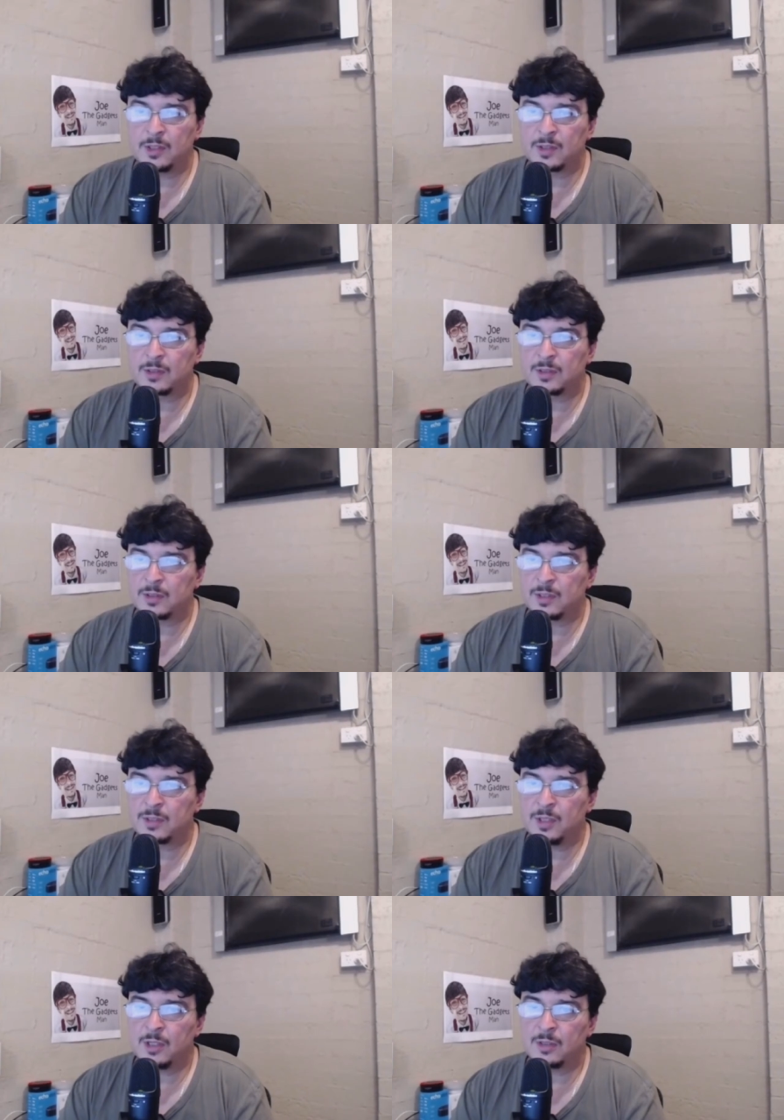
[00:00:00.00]
this
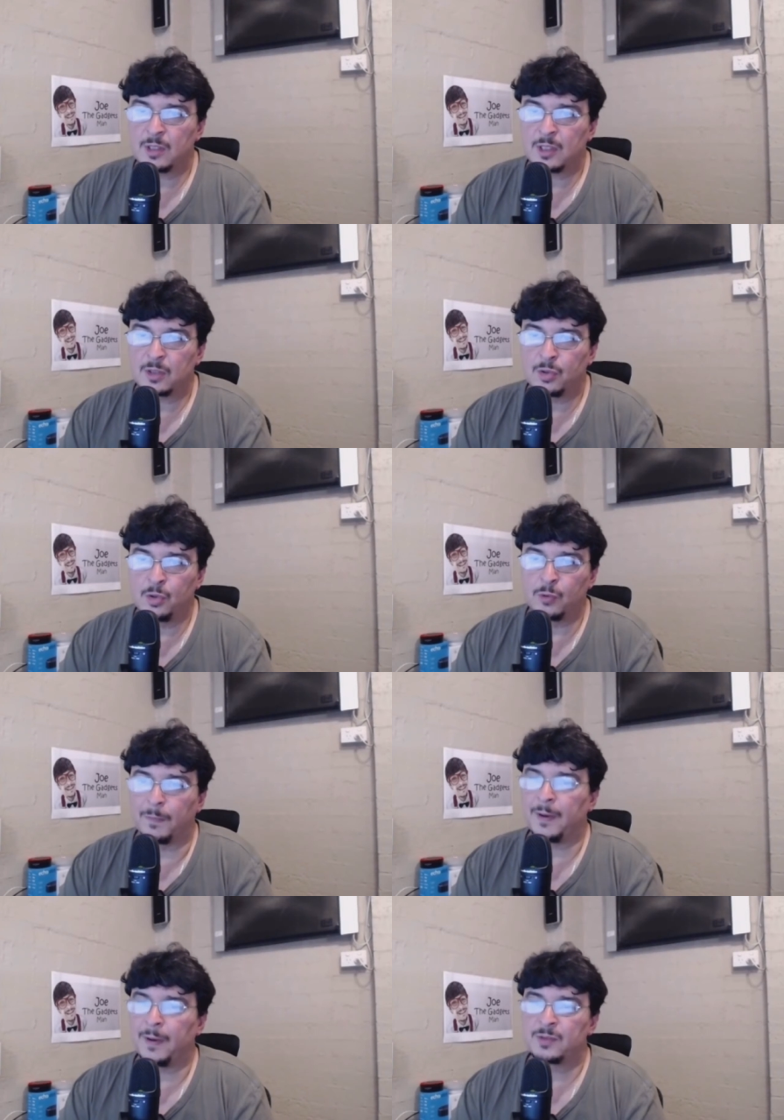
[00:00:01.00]
this thing on uh, Google
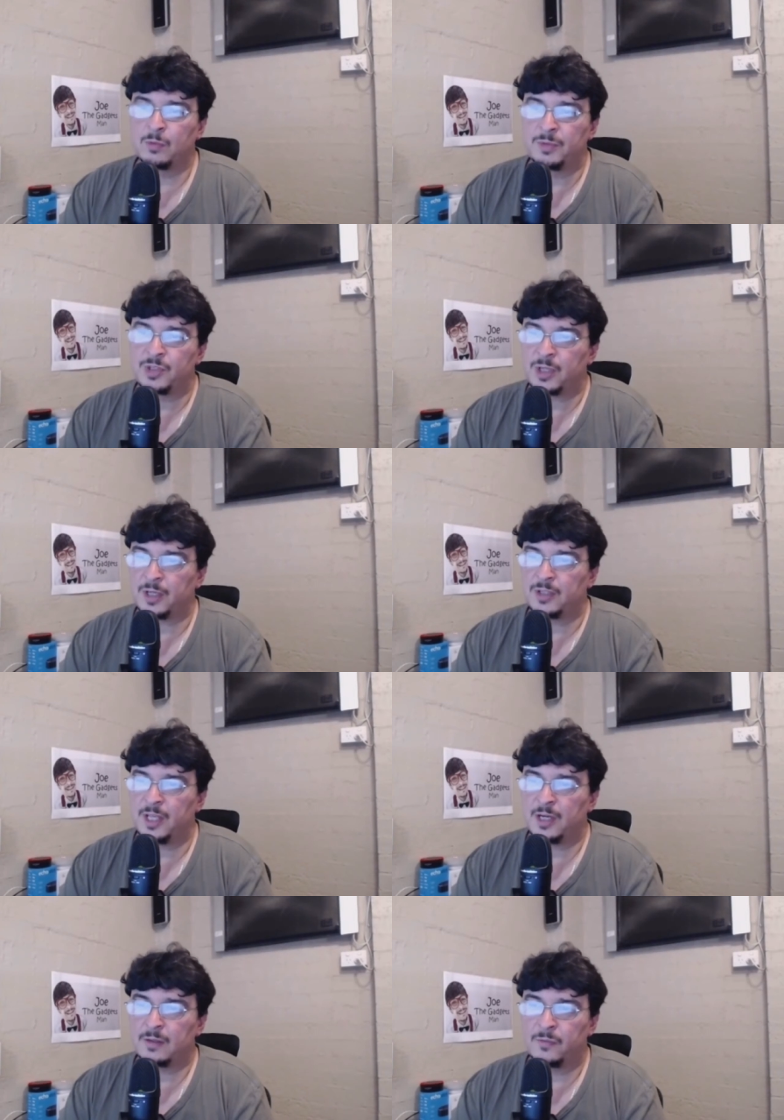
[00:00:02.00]
Plus will be shutting
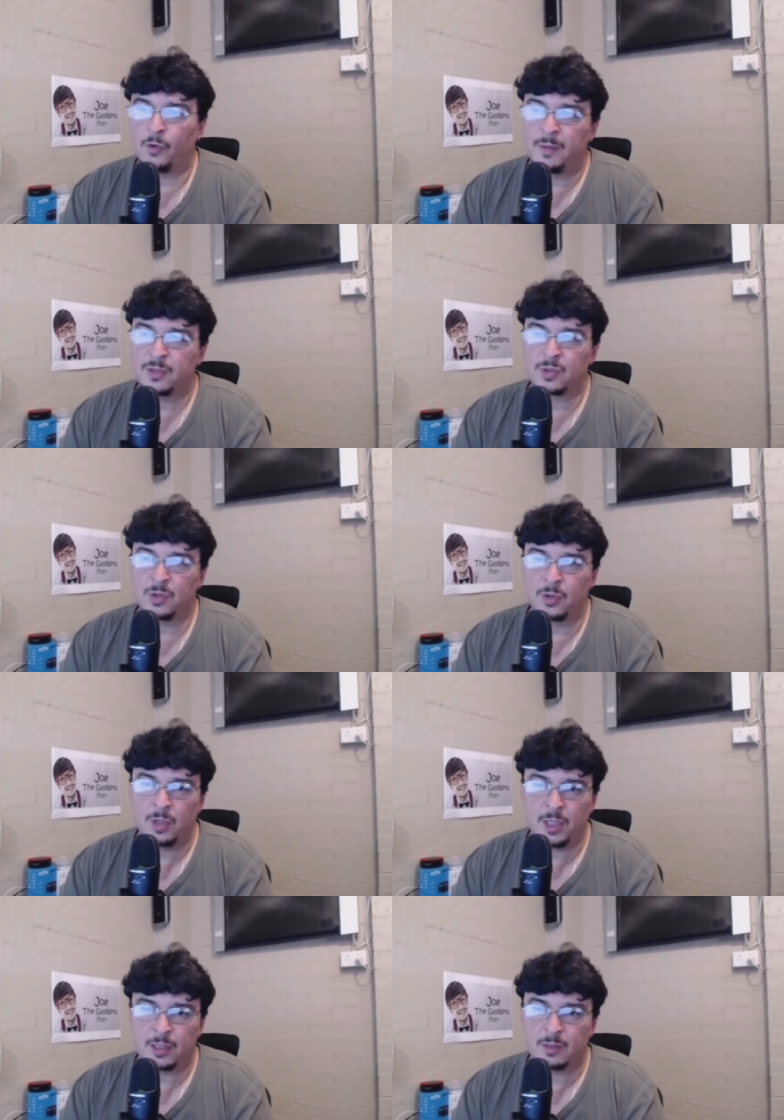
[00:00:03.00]
down four months
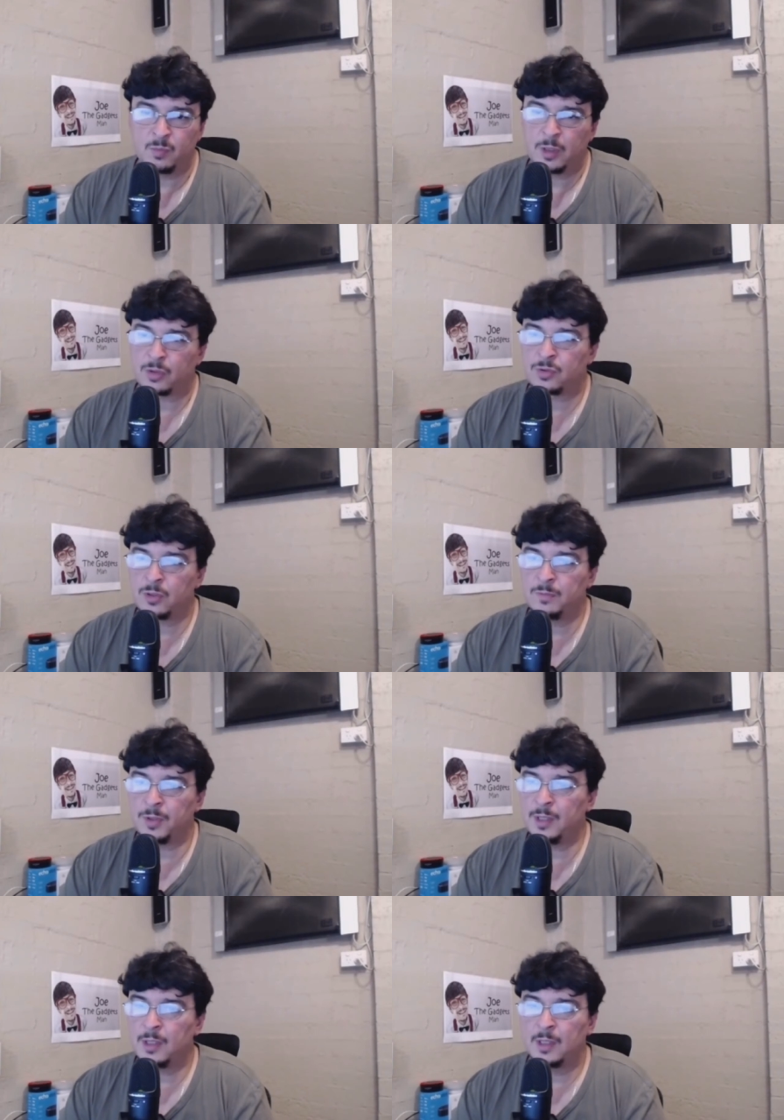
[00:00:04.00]
earlier than what it should
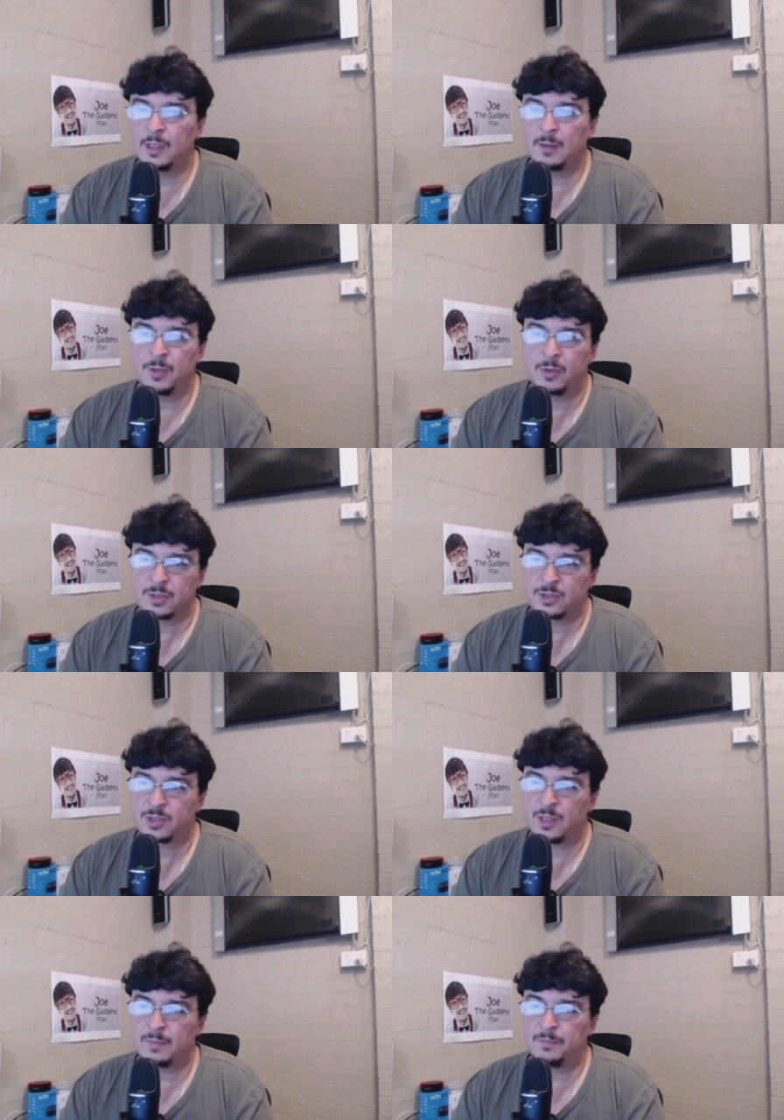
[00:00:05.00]
be because it's
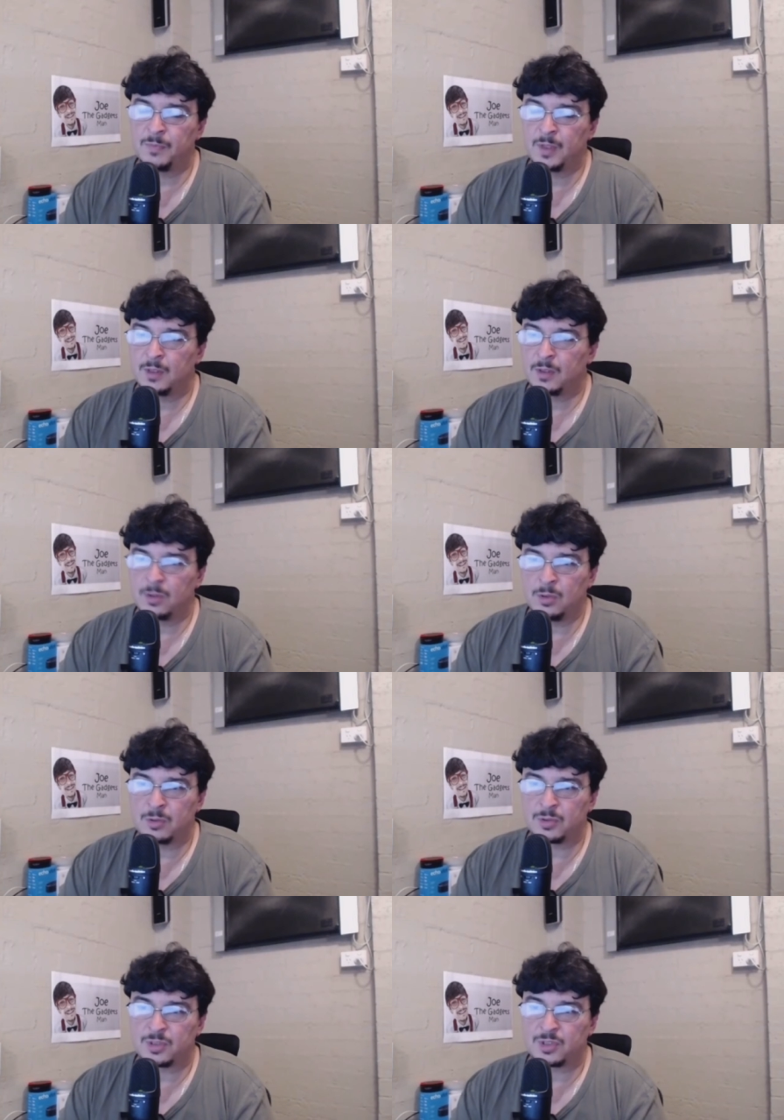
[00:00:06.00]
um,
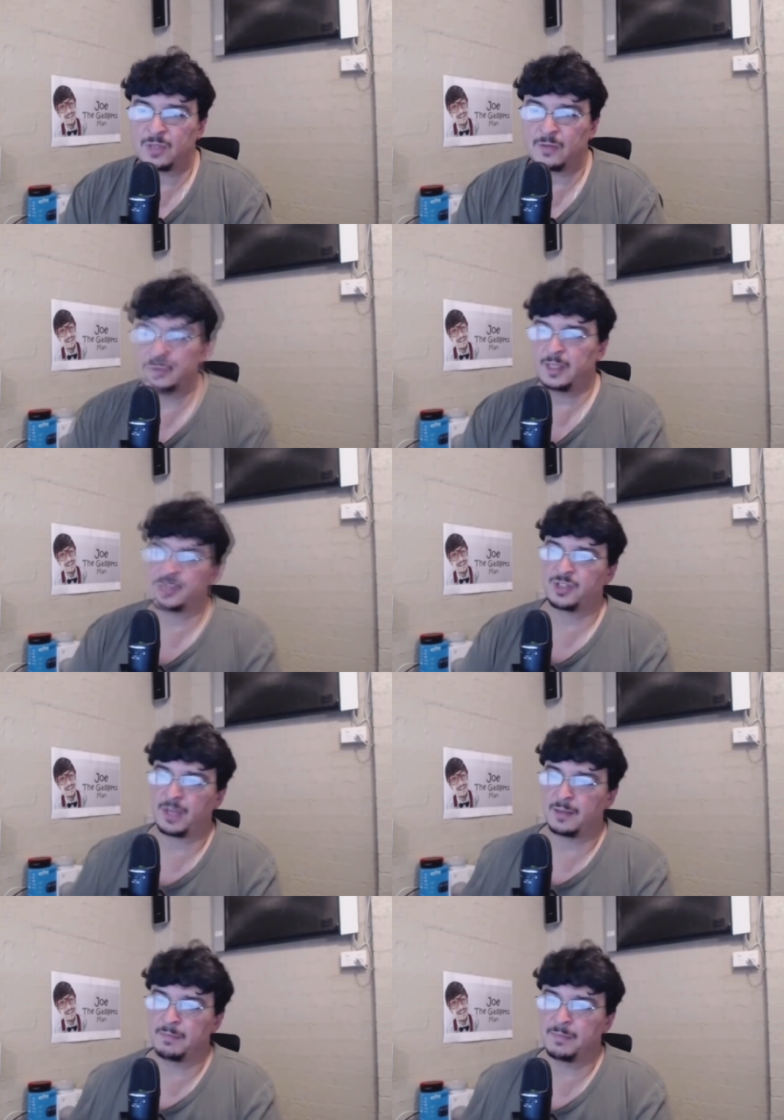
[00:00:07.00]
Google's discovered a
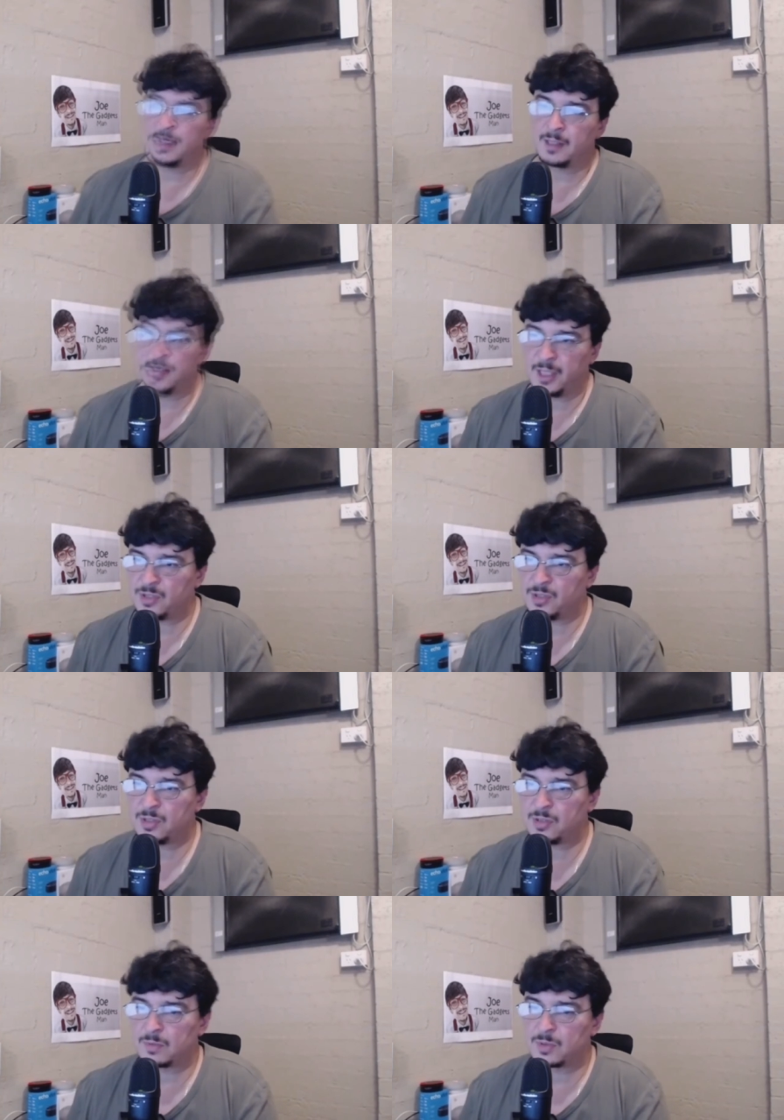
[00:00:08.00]
second bug in their
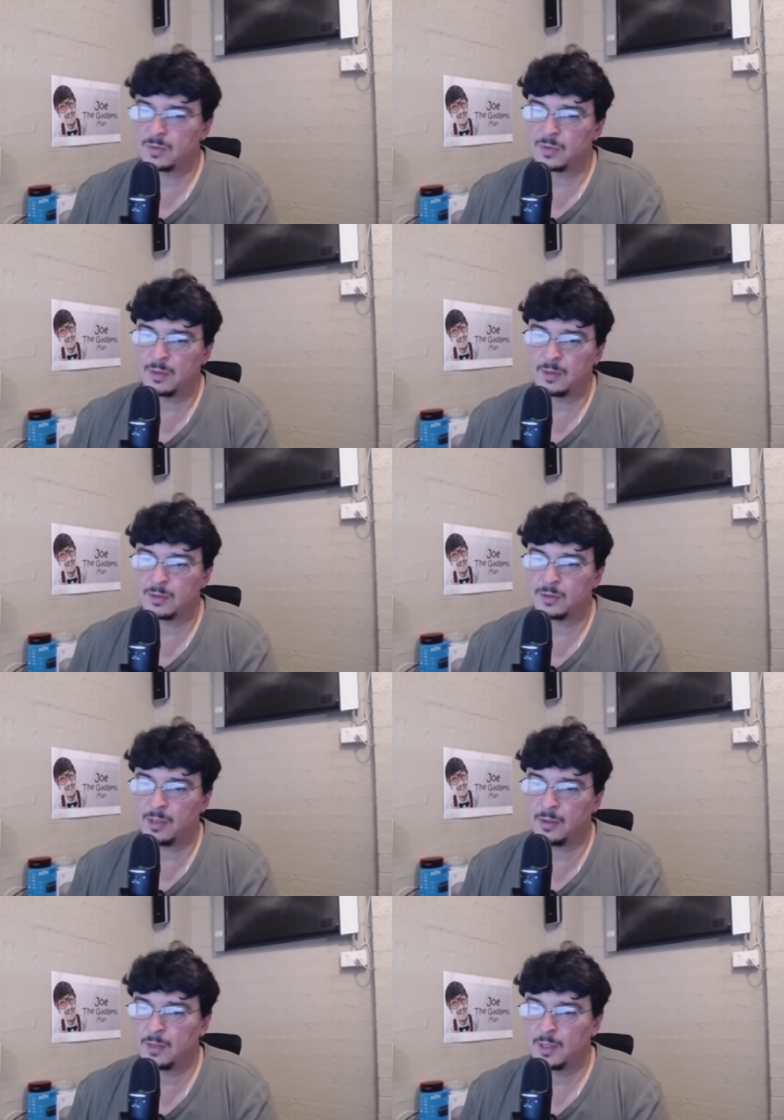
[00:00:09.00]
systems. So